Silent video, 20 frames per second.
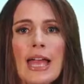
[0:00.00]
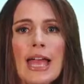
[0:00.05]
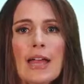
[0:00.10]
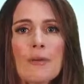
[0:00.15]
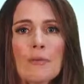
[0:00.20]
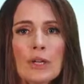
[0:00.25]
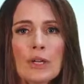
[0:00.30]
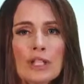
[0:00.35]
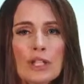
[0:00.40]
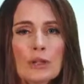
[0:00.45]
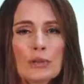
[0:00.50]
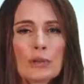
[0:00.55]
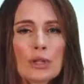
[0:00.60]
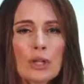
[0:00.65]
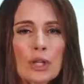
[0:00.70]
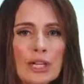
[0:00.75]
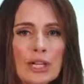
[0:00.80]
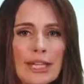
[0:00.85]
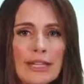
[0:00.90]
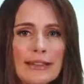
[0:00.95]
And when you
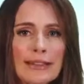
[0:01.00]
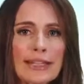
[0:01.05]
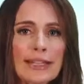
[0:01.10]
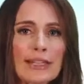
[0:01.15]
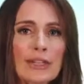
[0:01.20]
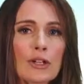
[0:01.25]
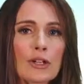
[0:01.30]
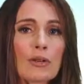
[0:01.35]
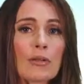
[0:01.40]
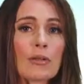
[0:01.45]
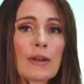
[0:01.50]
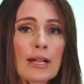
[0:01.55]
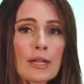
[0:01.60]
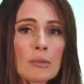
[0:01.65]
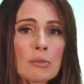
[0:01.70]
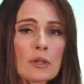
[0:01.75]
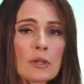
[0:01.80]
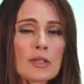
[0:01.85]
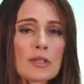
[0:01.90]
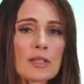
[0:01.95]
look at the
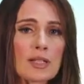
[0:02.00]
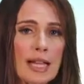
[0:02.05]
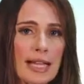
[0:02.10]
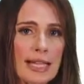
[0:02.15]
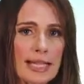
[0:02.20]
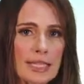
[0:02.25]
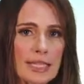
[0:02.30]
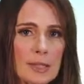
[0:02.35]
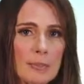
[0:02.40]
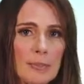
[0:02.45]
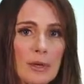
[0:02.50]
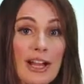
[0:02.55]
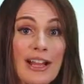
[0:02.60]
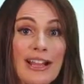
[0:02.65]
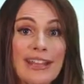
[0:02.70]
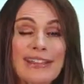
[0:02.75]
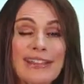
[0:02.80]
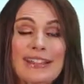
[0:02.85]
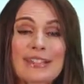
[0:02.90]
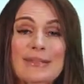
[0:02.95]
incredible science
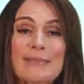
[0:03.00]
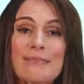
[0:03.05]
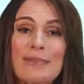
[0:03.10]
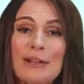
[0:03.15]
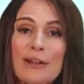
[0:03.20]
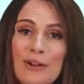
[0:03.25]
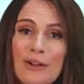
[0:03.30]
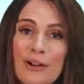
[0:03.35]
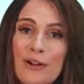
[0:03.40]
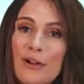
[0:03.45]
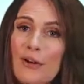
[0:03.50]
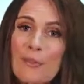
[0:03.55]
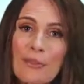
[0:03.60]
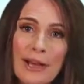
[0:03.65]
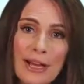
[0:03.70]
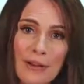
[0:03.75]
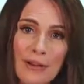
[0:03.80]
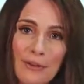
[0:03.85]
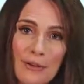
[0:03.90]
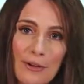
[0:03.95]
behind this miracle
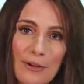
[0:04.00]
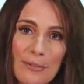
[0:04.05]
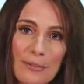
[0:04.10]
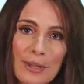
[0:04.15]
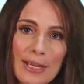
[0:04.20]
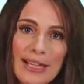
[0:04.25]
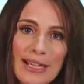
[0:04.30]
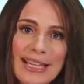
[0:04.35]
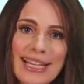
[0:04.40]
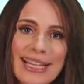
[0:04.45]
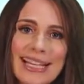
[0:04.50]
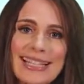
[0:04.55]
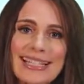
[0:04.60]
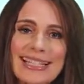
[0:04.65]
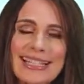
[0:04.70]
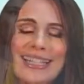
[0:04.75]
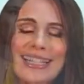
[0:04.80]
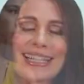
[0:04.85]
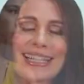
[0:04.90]
microbe, it's